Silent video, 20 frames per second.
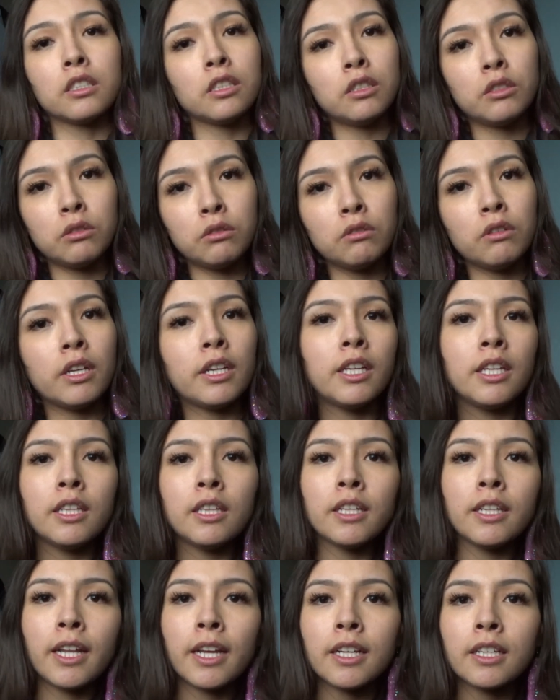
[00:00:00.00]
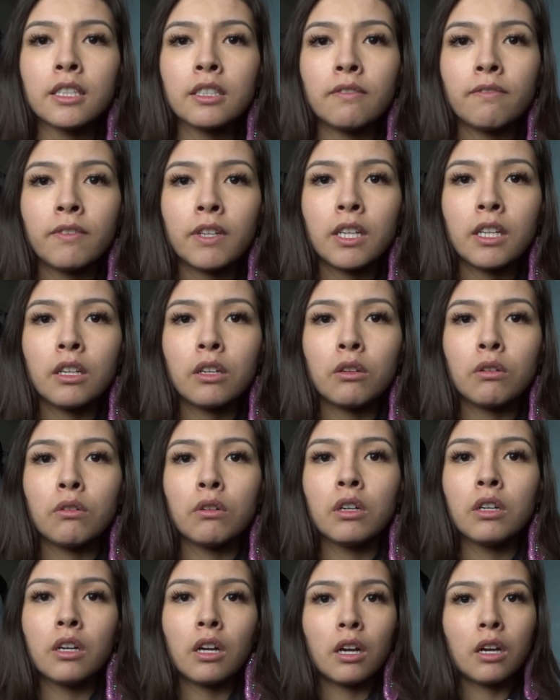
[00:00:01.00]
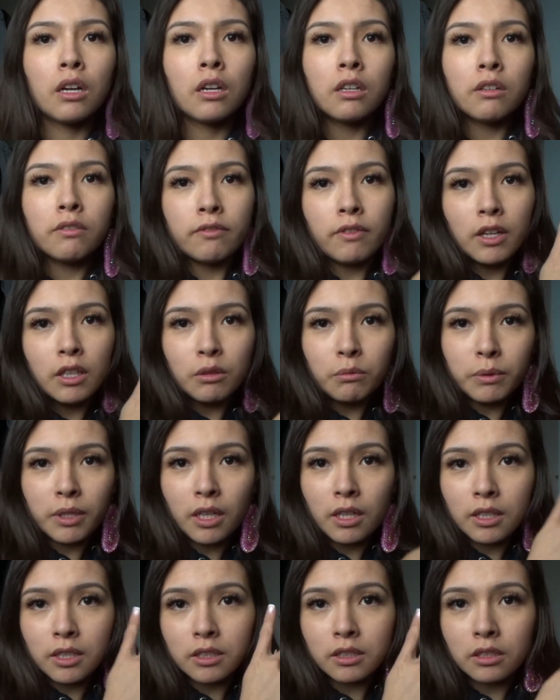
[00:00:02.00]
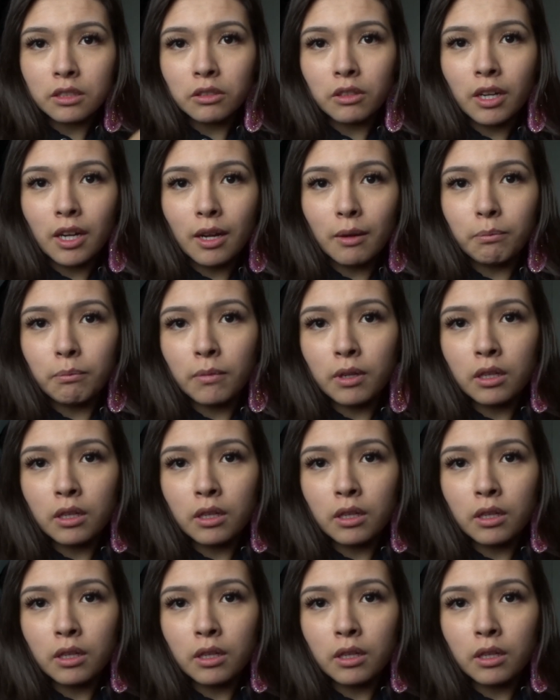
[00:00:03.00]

you in the next video. Follow me on Instagram.